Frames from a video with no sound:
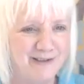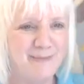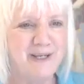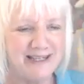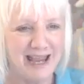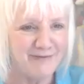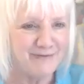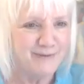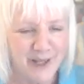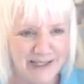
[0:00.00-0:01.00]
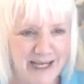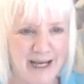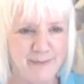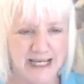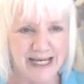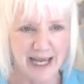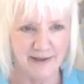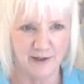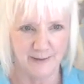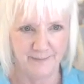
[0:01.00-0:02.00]
to be safe and play the game
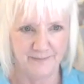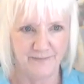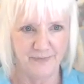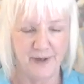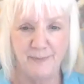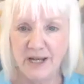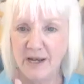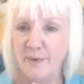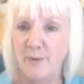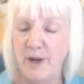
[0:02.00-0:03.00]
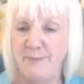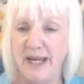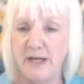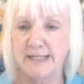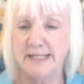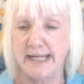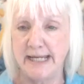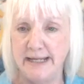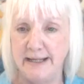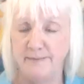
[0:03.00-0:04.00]
together. But number 1, pick your
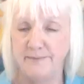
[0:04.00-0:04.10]
seat.